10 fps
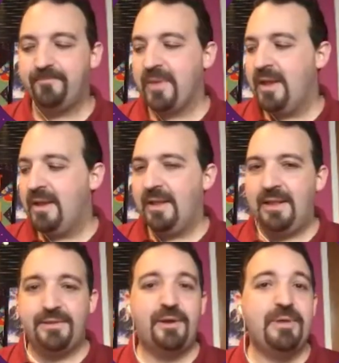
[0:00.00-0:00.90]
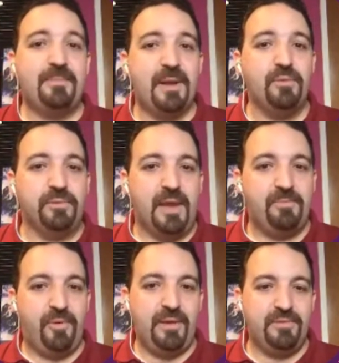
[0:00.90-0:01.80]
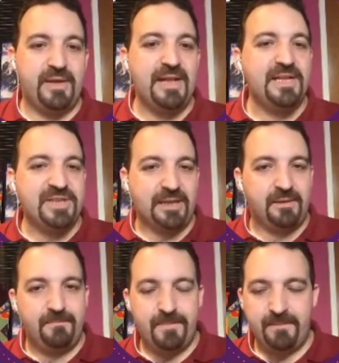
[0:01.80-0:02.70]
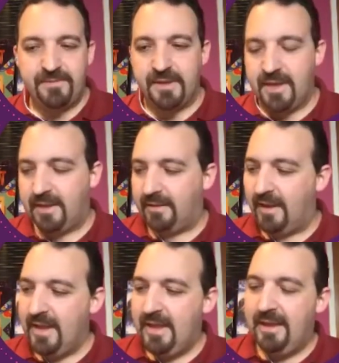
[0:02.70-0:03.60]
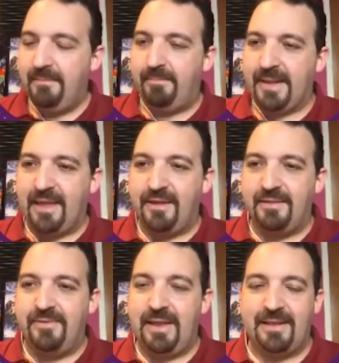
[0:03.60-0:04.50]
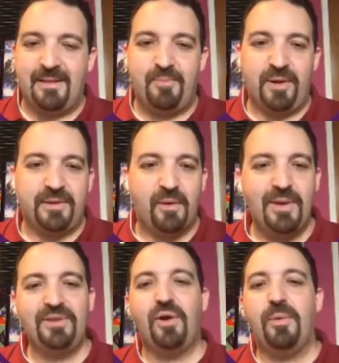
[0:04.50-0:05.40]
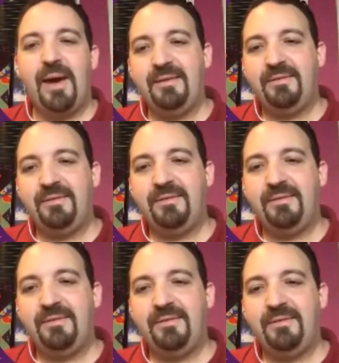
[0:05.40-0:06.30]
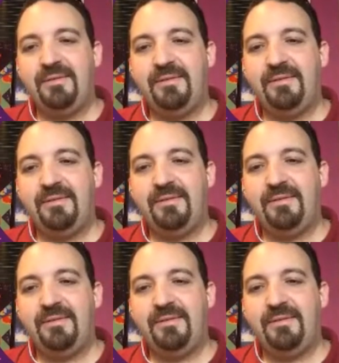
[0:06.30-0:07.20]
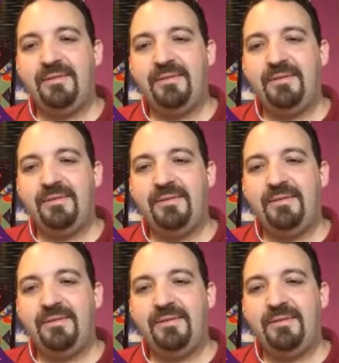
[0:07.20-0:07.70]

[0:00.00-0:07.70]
I am going to give you a question and you can use the chat for the answer. How many bytes are in a kilobyte?